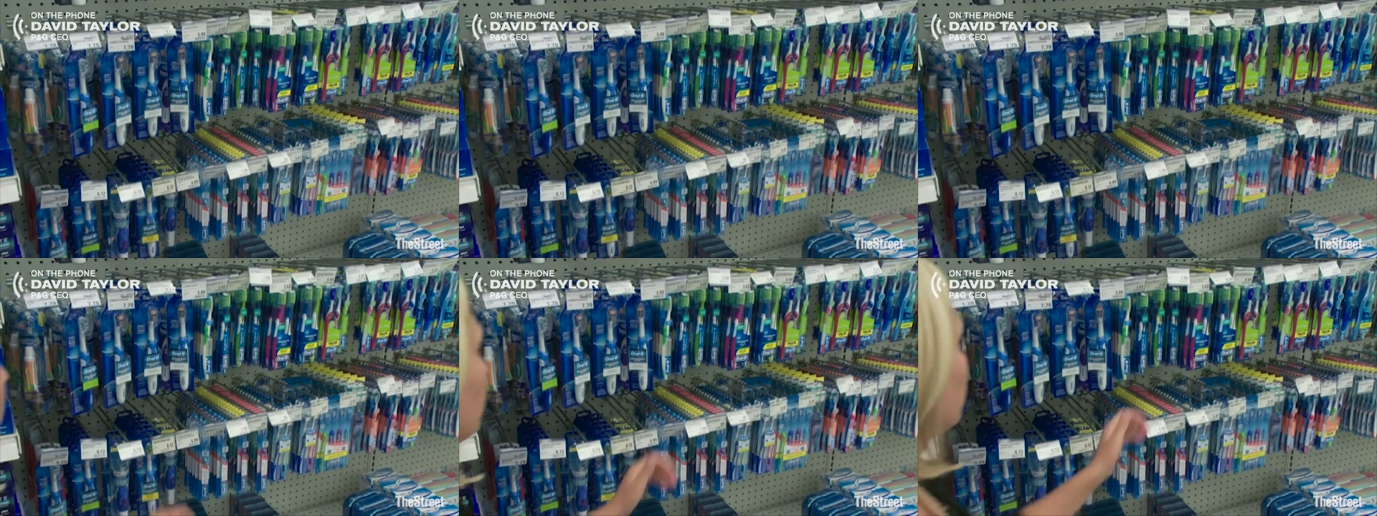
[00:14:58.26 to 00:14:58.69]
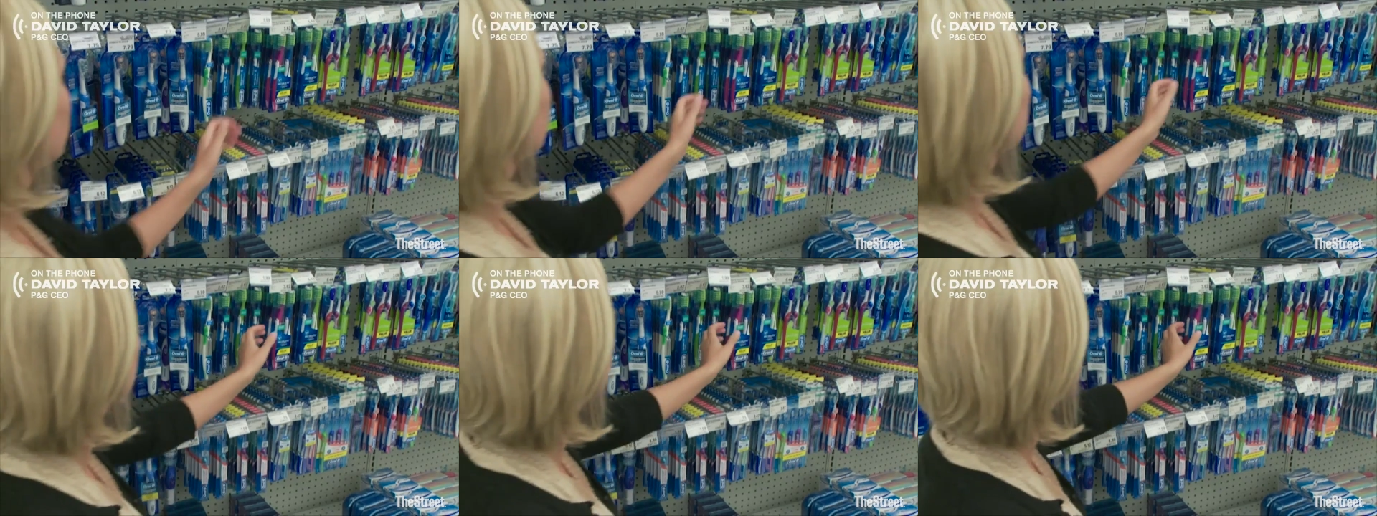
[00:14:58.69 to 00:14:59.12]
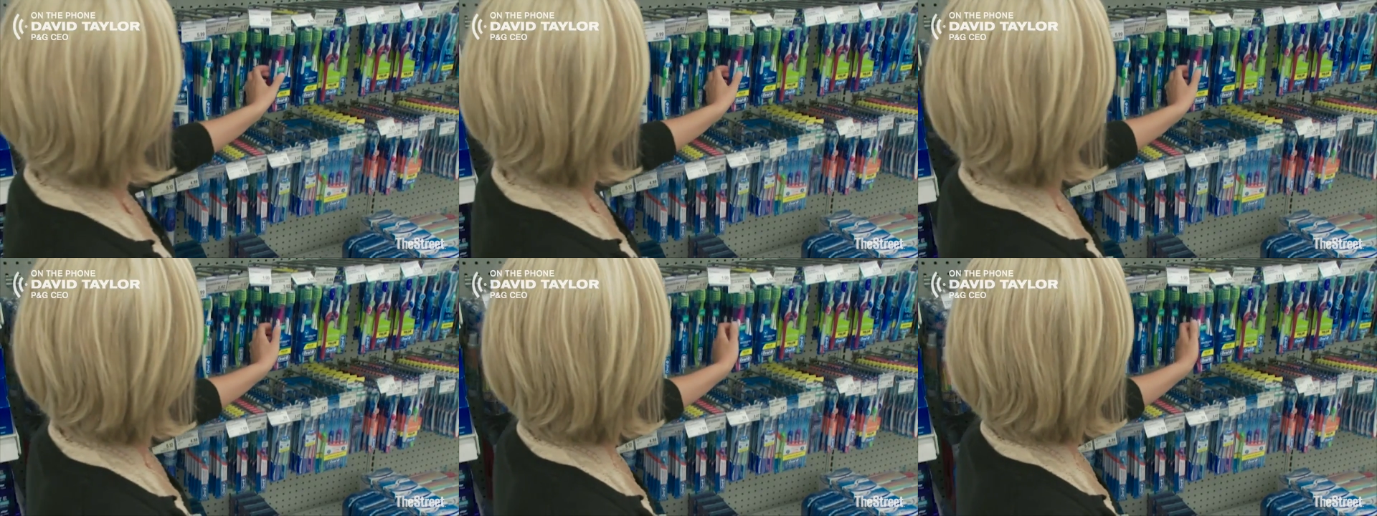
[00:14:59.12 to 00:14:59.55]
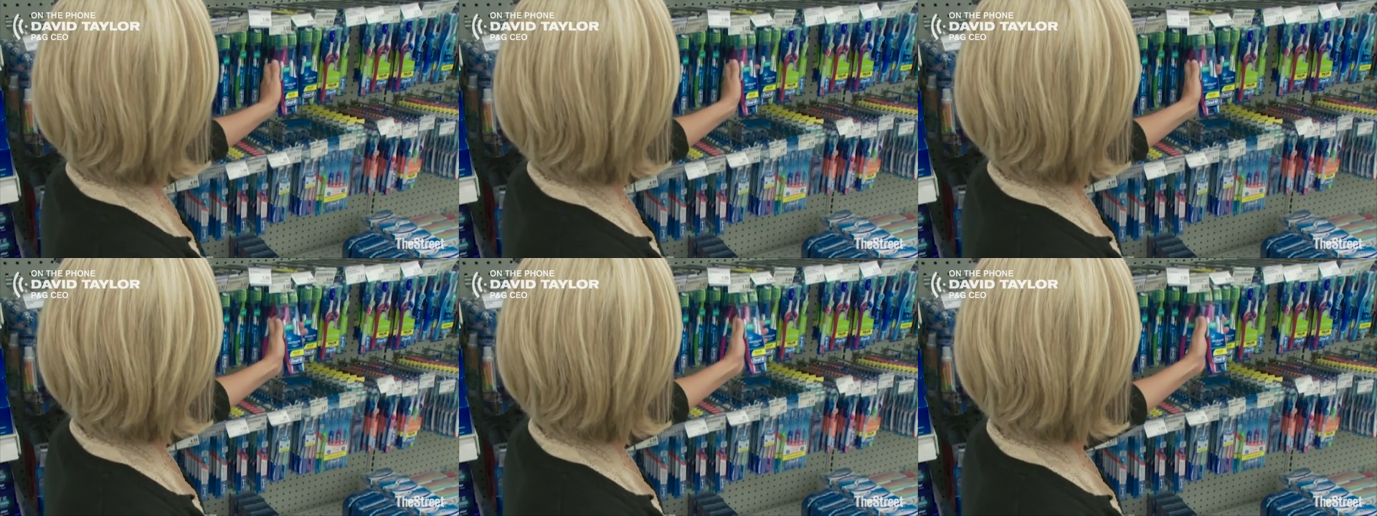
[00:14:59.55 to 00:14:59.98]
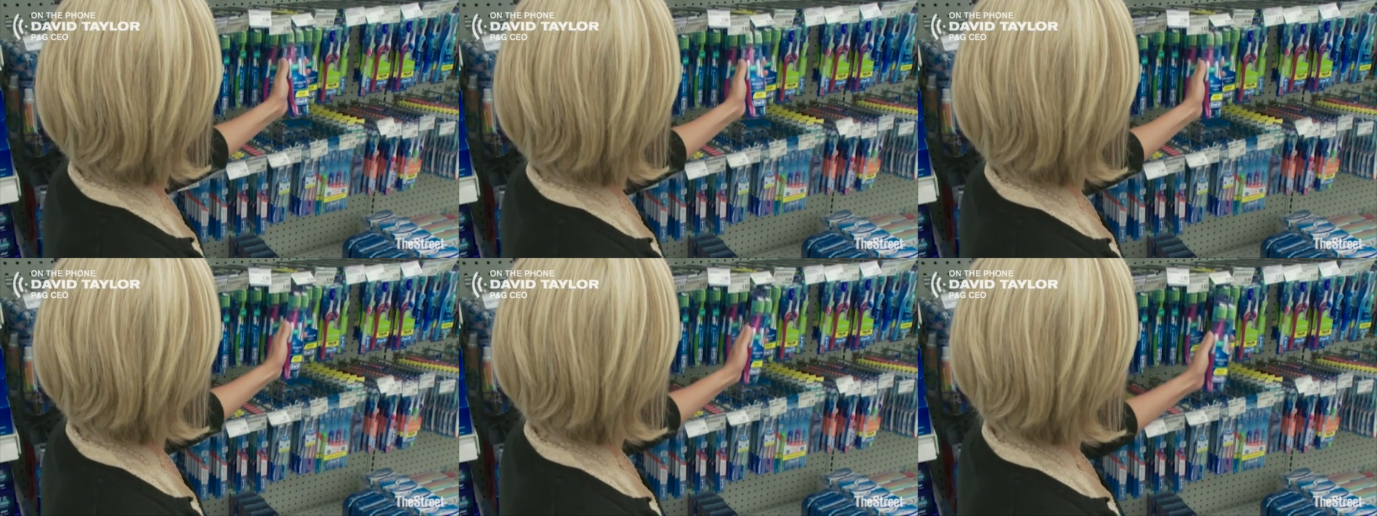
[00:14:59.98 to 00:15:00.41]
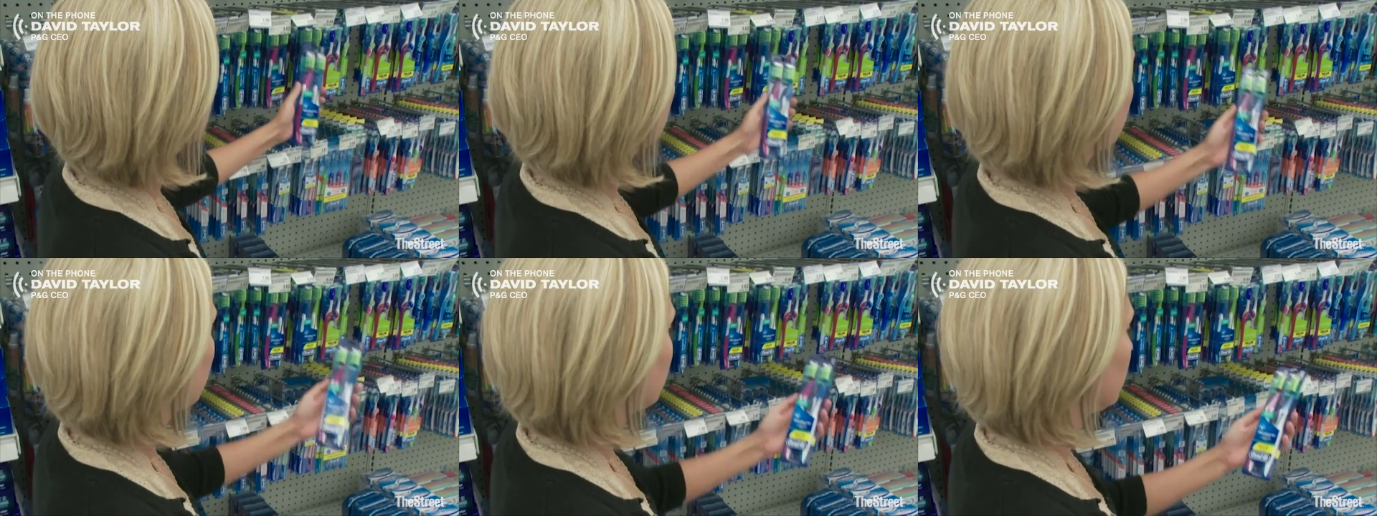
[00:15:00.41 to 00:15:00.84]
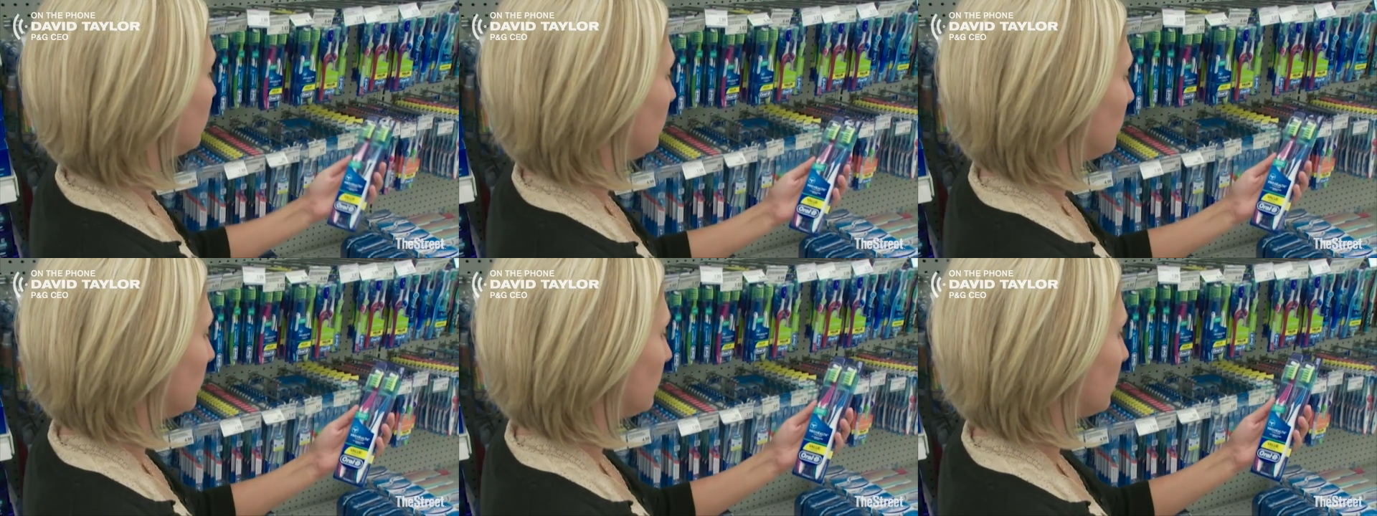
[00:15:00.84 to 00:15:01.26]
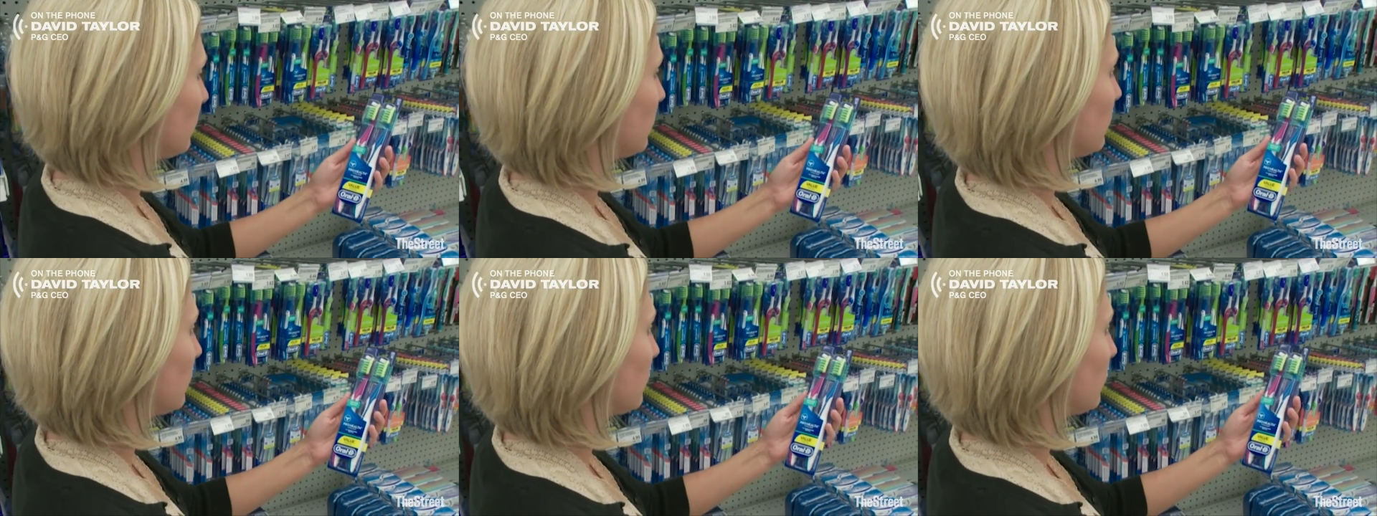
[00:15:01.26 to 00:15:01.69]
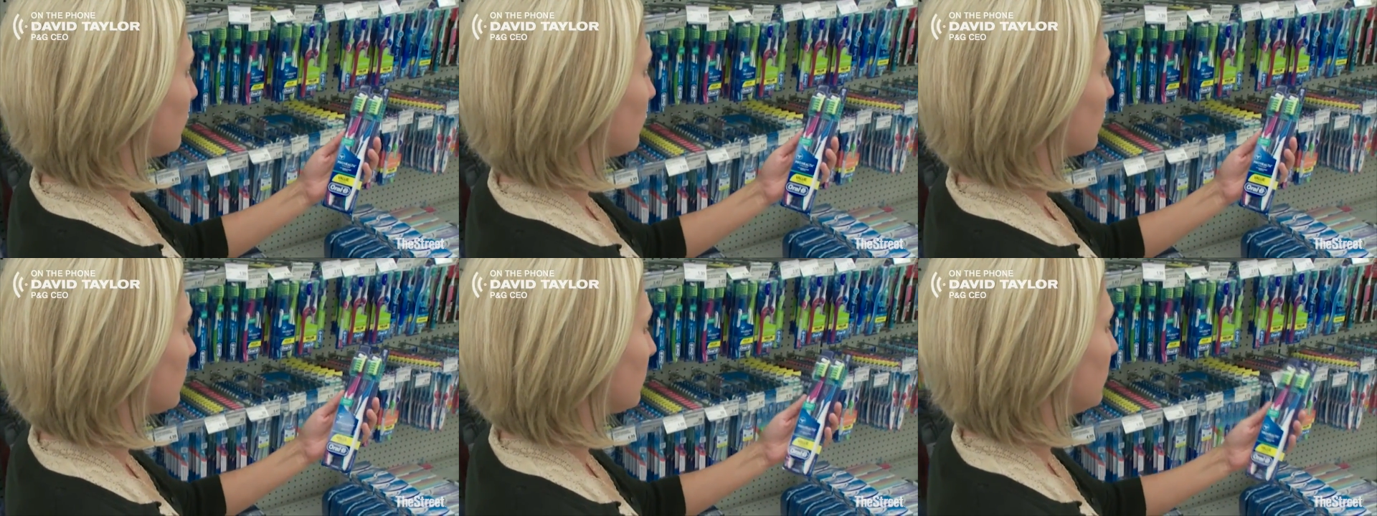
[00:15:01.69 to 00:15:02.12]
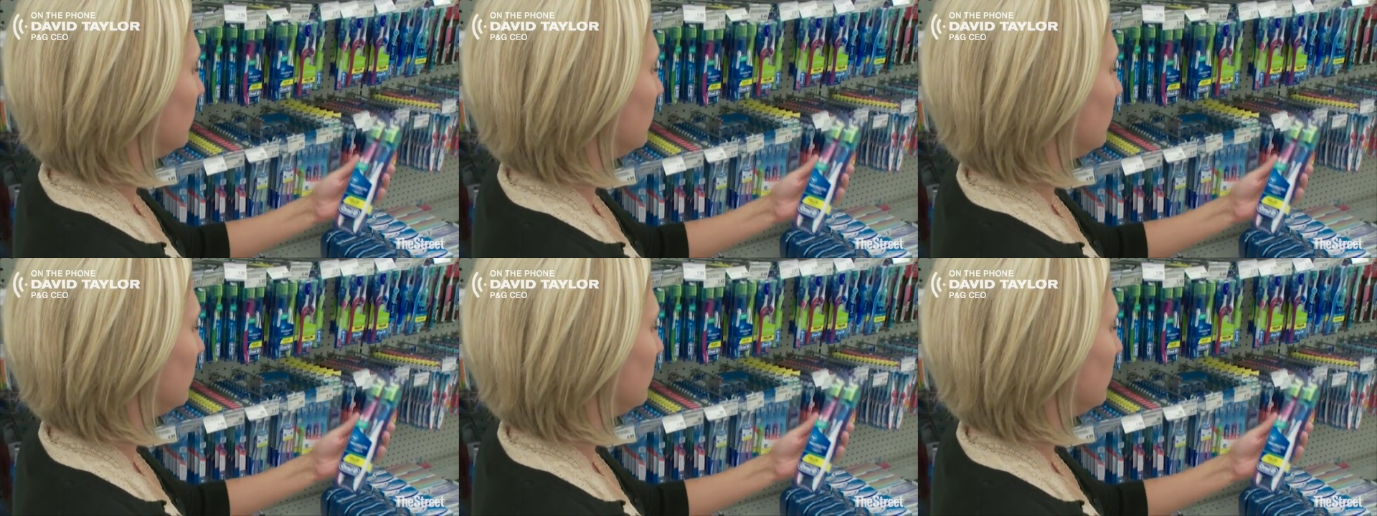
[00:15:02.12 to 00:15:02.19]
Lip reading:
No face is visible, so there are no lips to read.